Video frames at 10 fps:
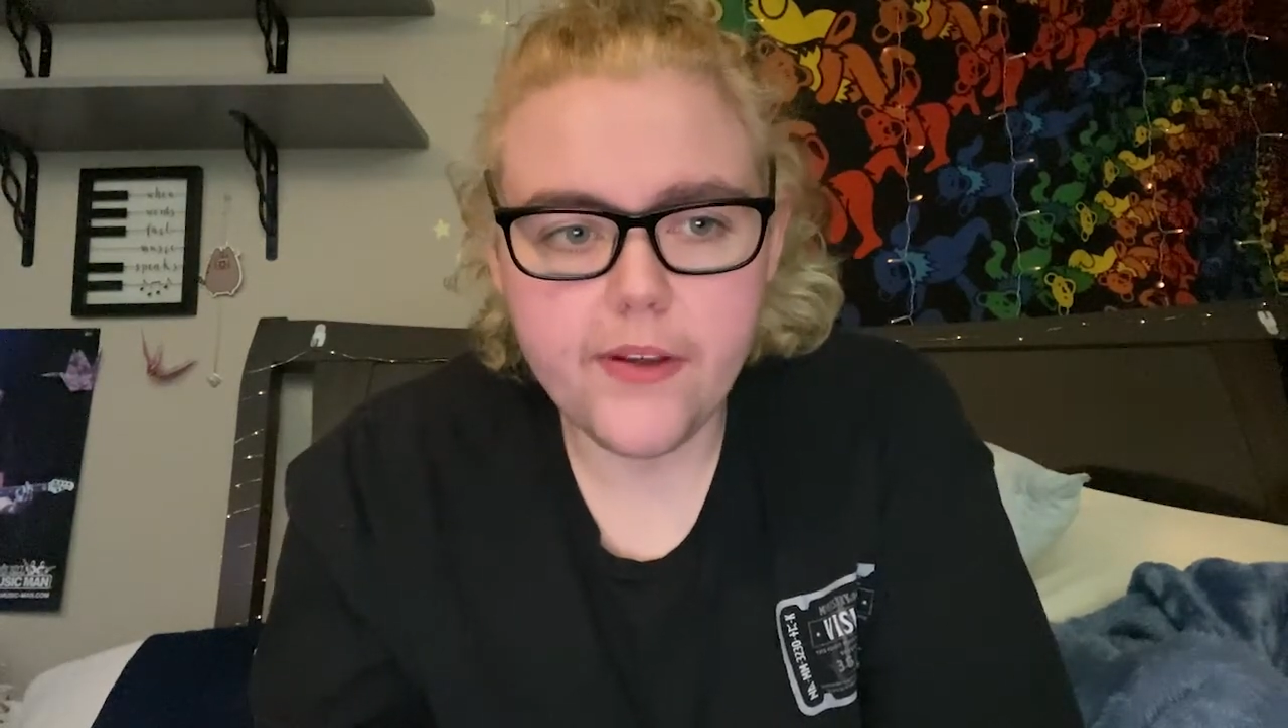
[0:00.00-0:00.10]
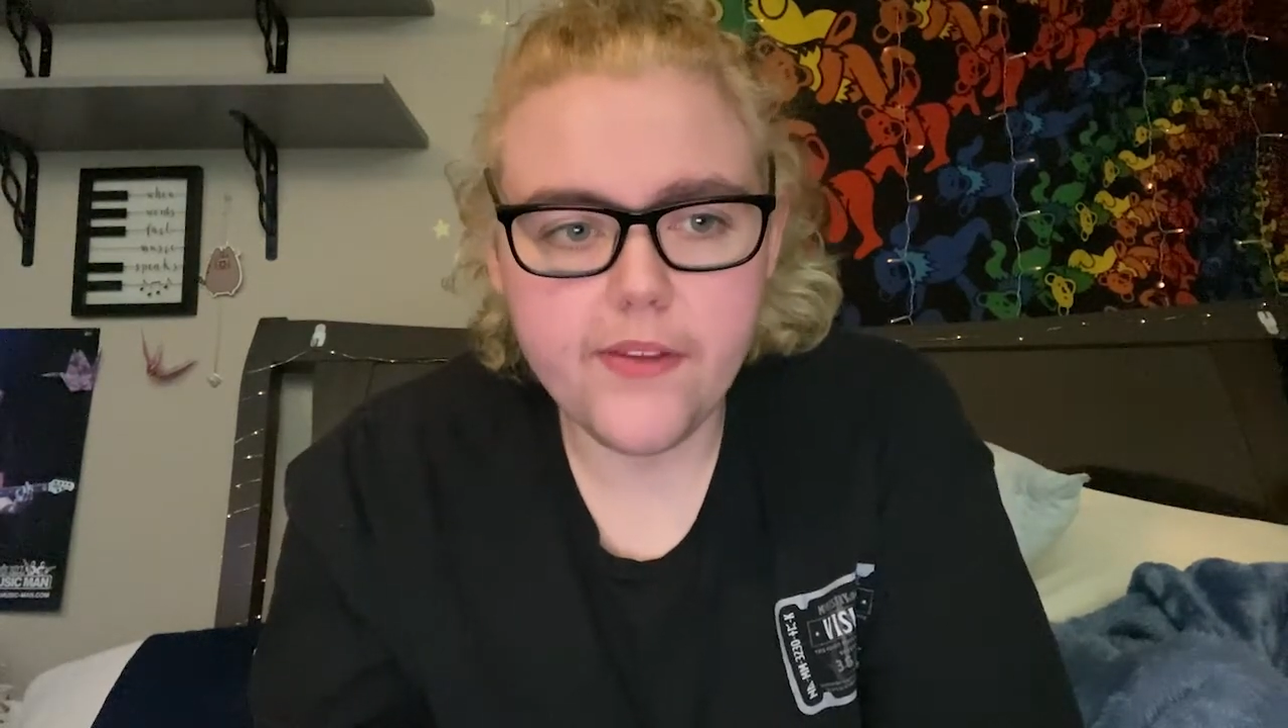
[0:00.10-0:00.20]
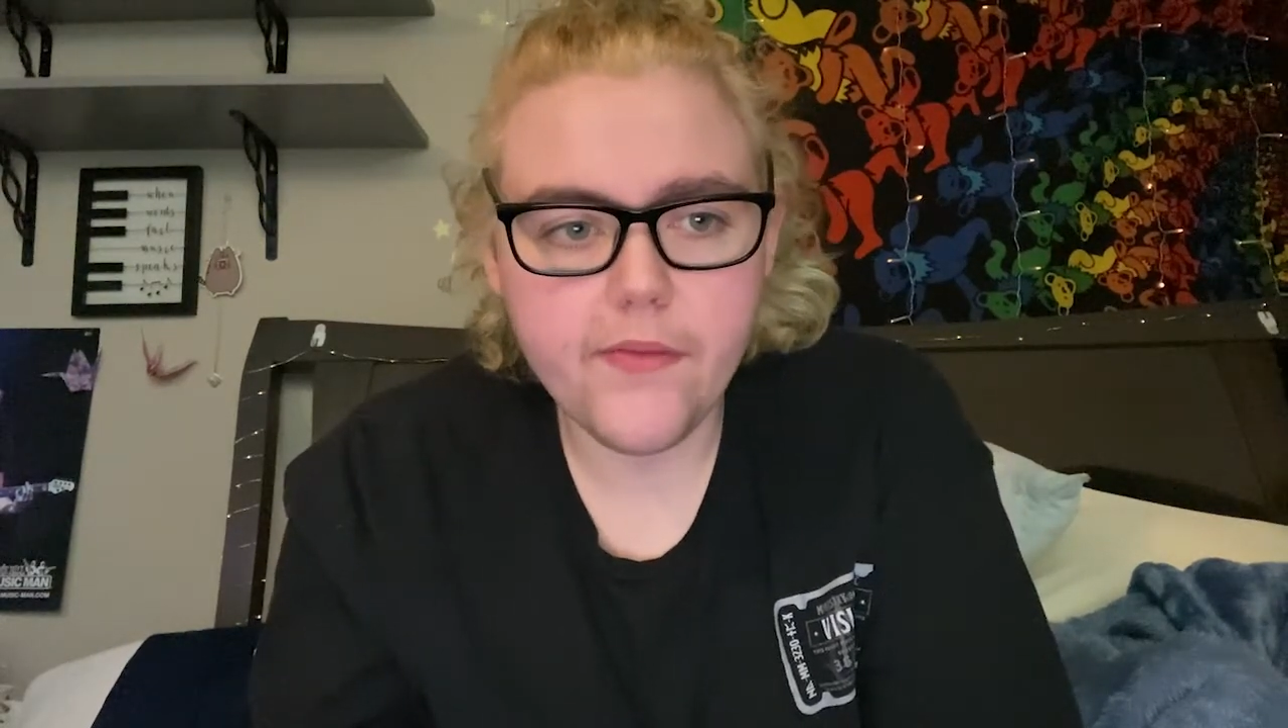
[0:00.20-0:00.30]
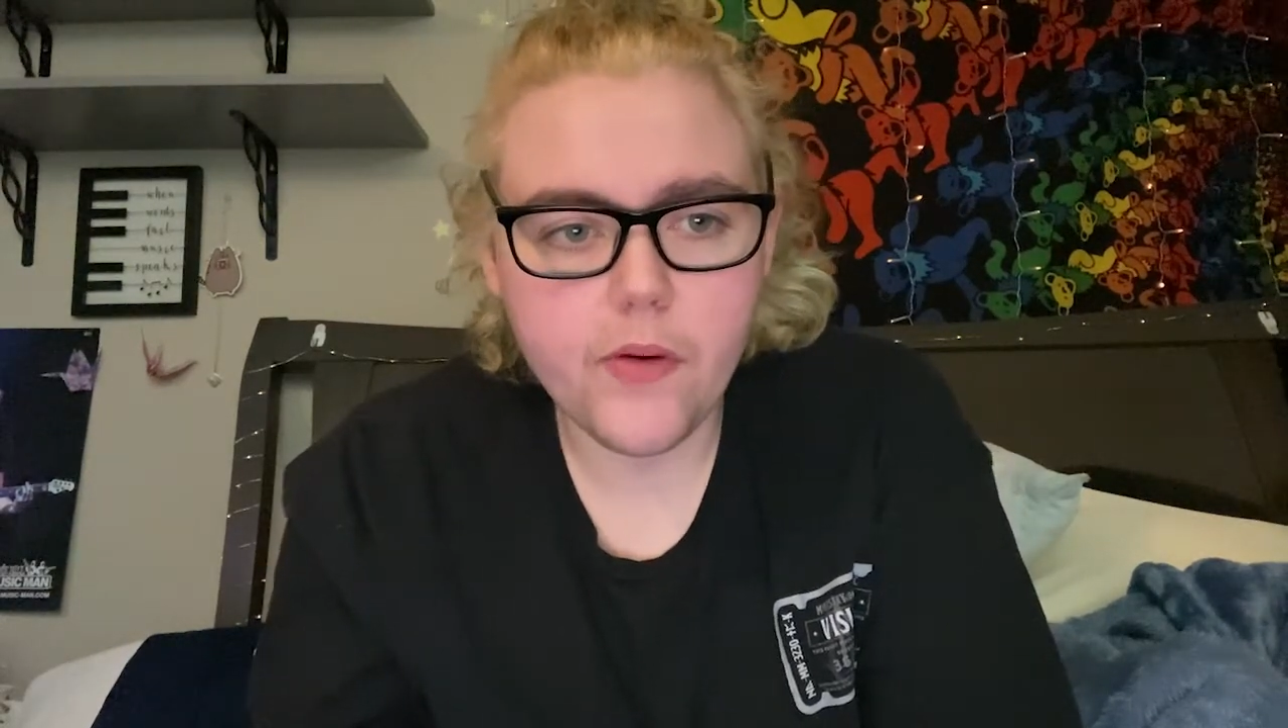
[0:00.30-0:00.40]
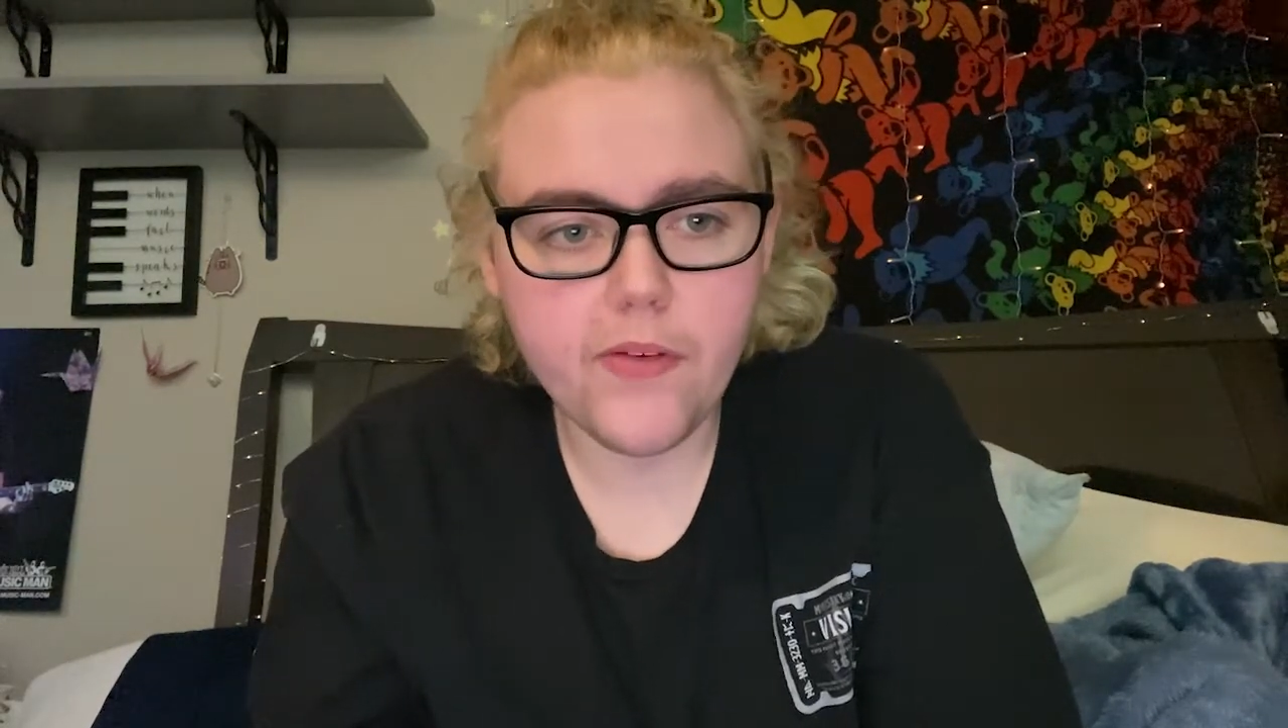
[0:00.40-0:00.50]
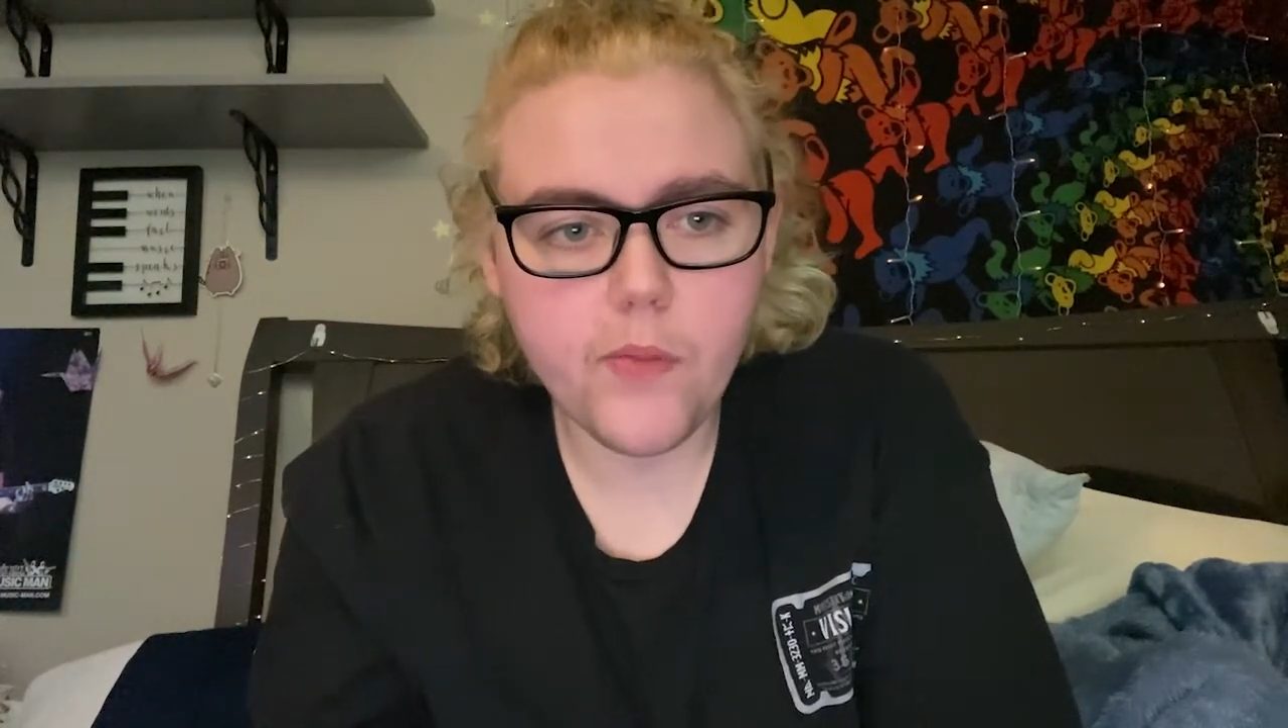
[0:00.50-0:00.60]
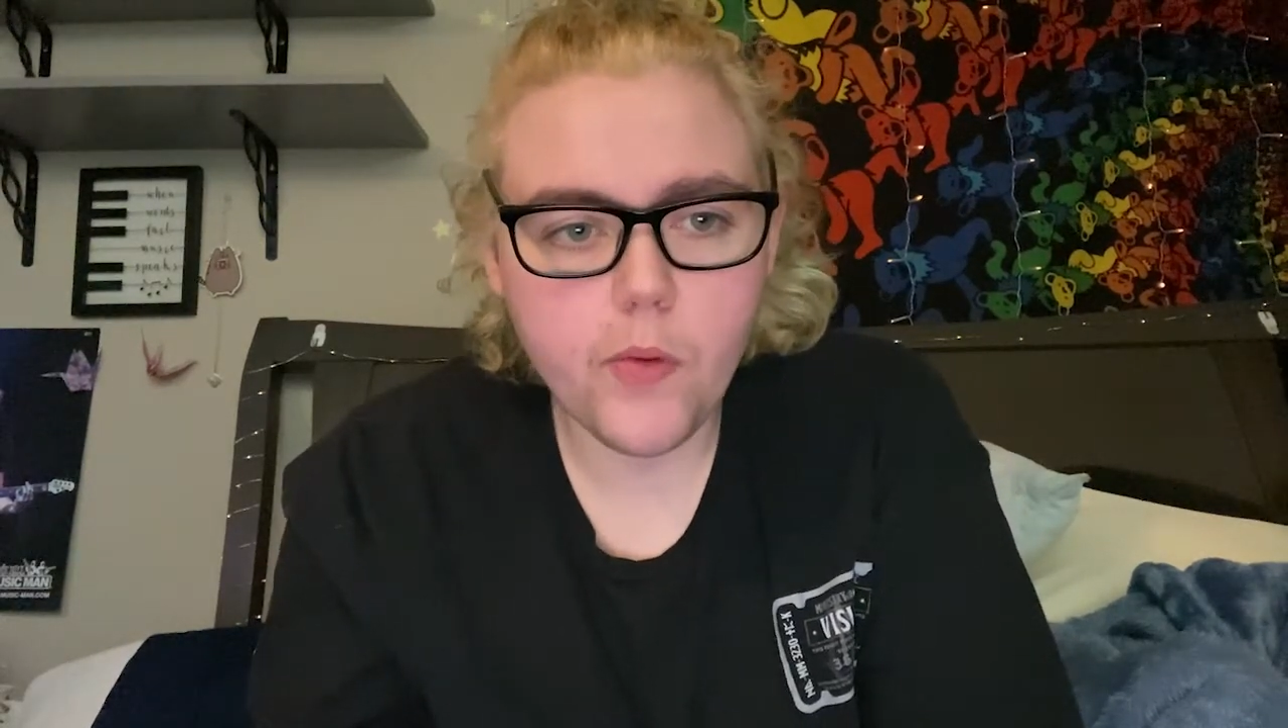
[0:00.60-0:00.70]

like the first